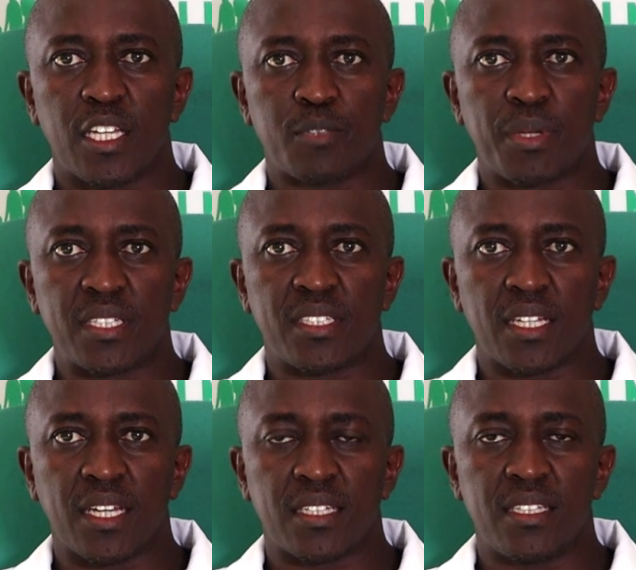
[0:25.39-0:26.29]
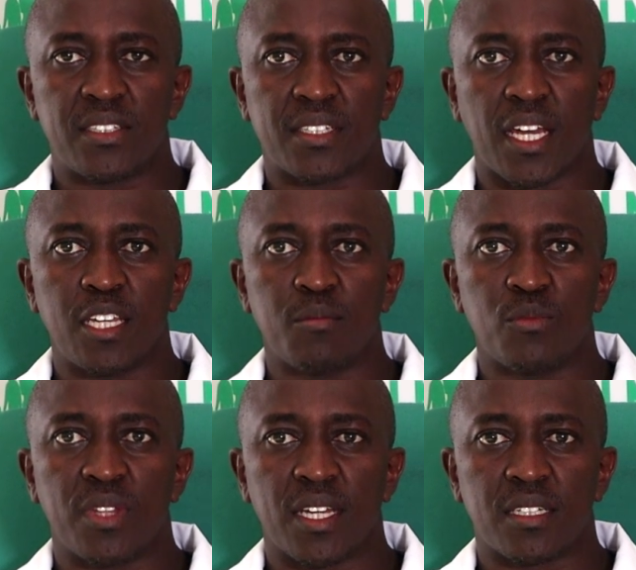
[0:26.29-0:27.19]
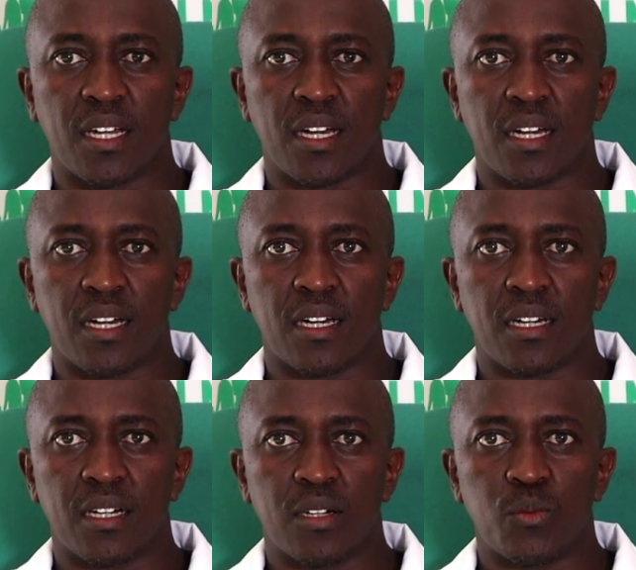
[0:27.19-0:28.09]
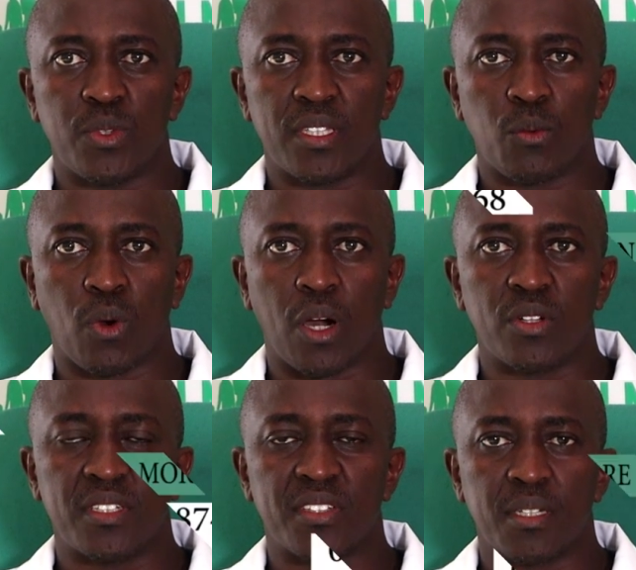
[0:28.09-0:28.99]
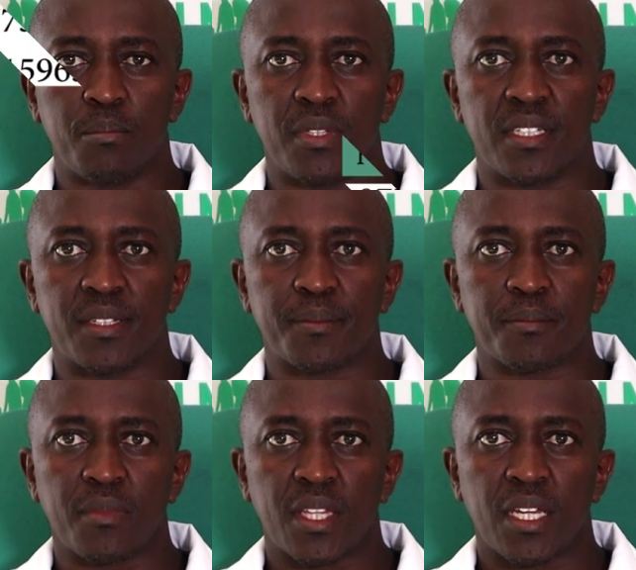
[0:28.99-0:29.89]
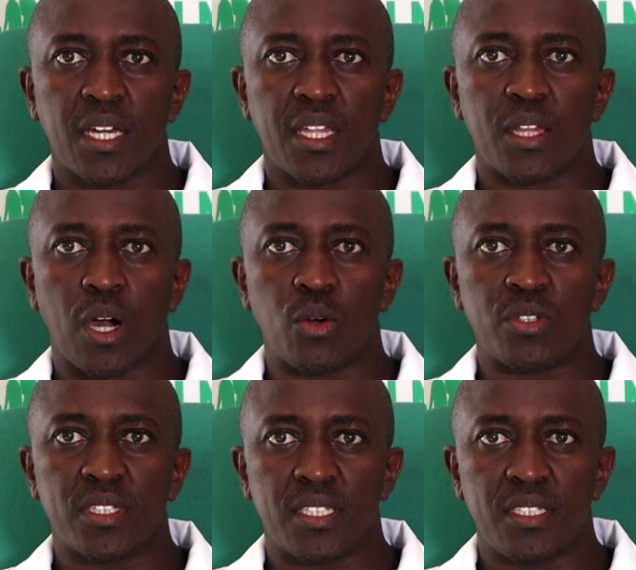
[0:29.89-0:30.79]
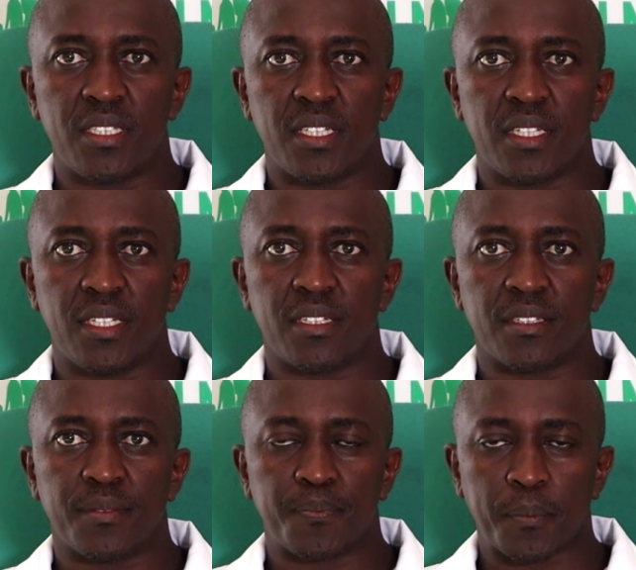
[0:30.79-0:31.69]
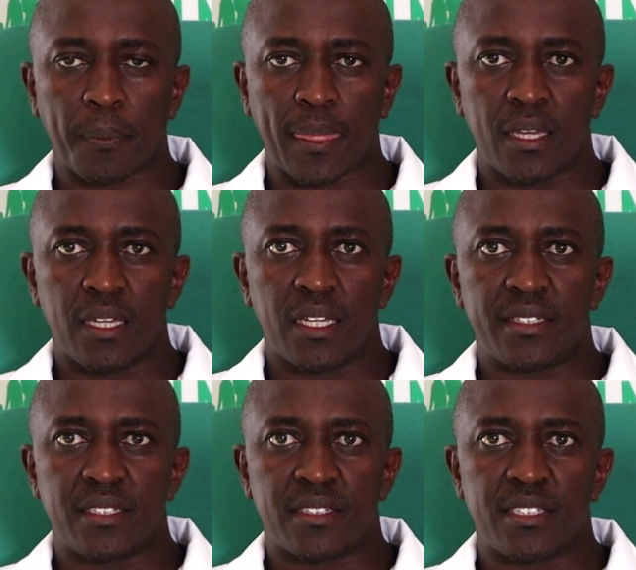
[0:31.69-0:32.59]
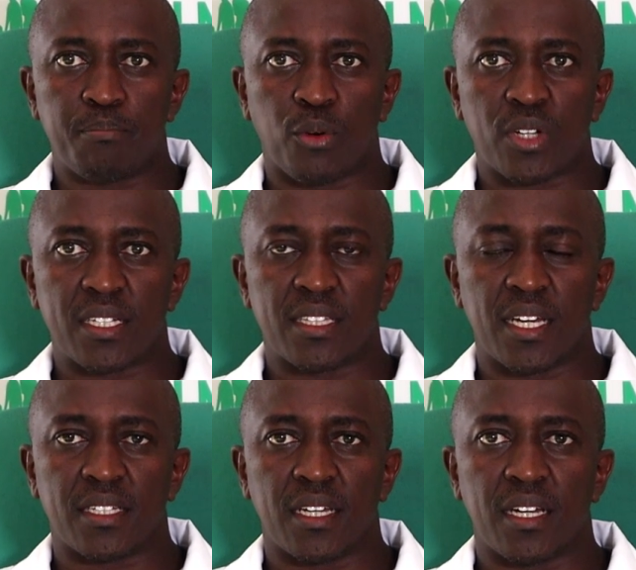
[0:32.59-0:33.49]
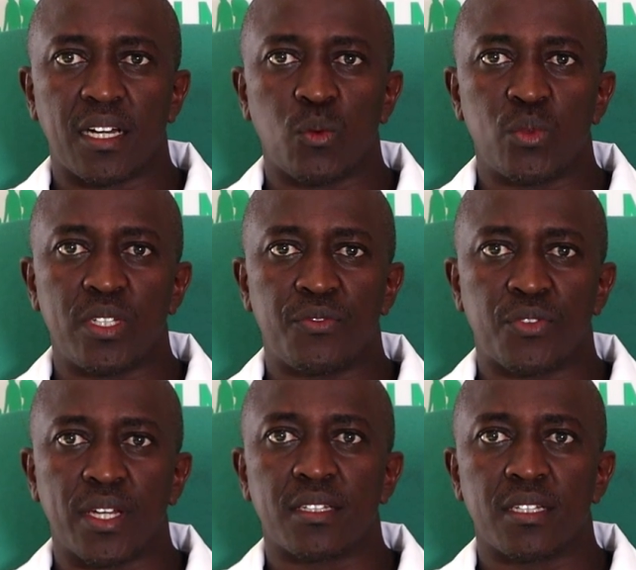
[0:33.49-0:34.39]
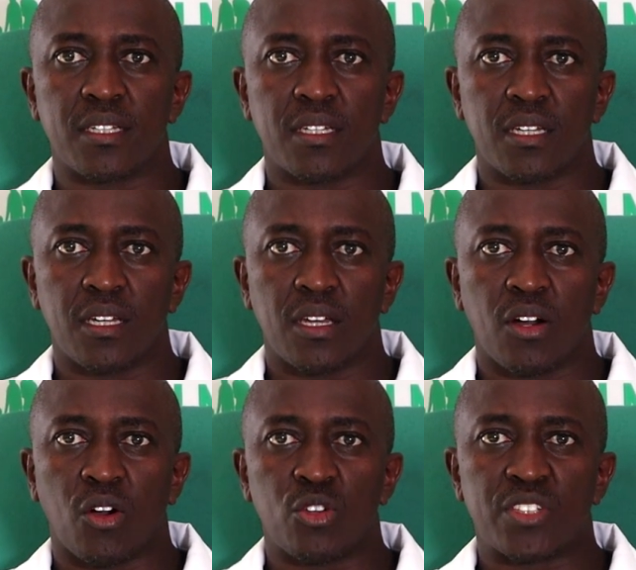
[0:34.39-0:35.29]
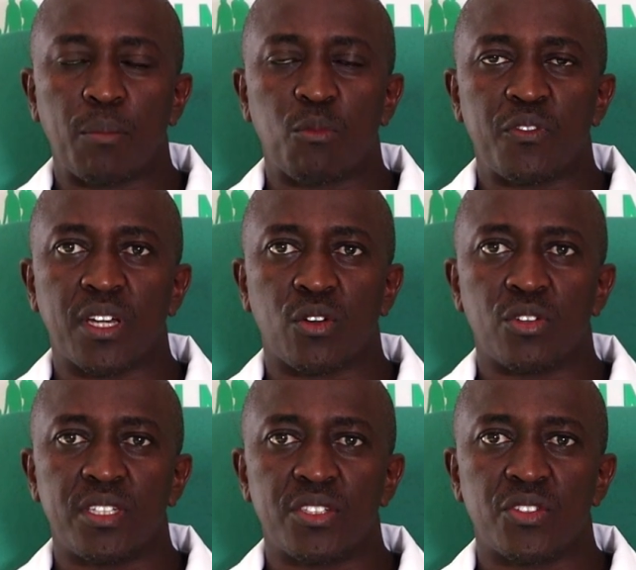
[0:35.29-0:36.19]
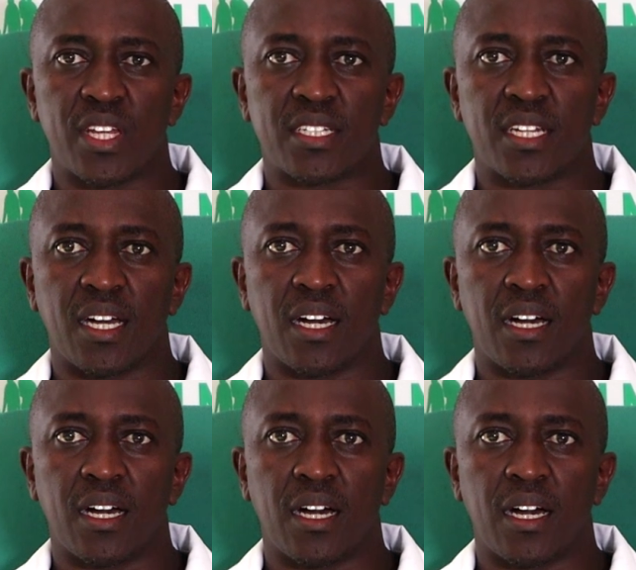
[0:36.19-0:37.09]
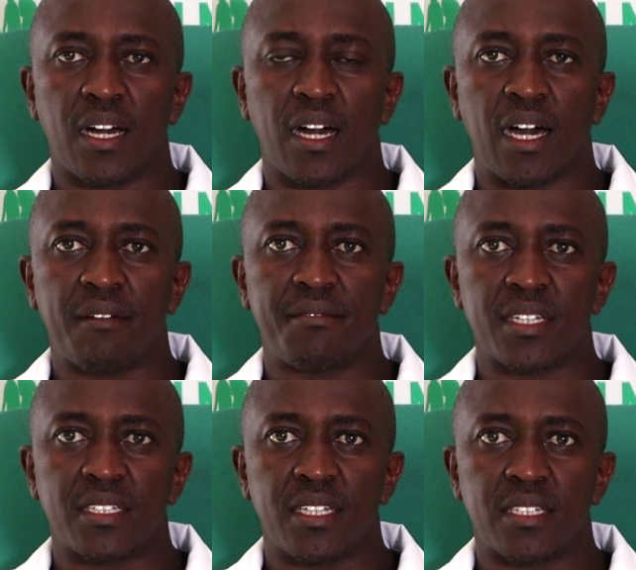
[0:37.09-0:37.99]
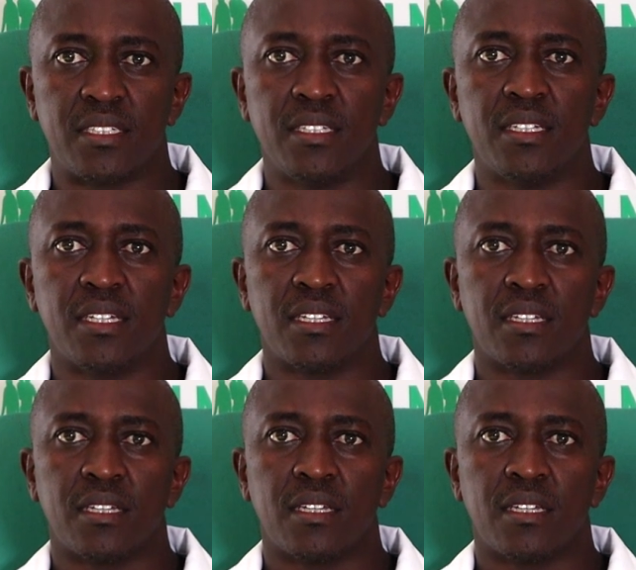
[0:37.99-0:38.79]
especially at this time that the world is celebrating the World Kidney Day. It is important that we reflect on some of the conditions that affect the kidney,